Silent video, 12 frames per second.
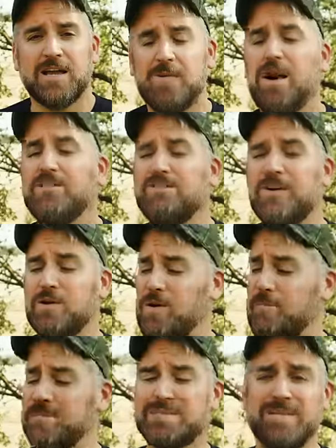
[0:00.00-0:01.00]
Come on, Villain
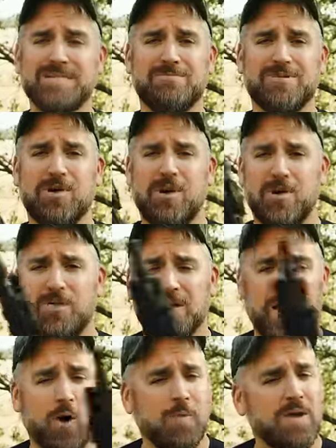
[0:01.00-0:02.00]
Weapon Systems, you're our
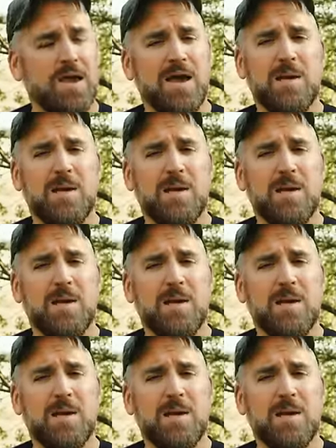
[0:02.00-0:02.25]
only hope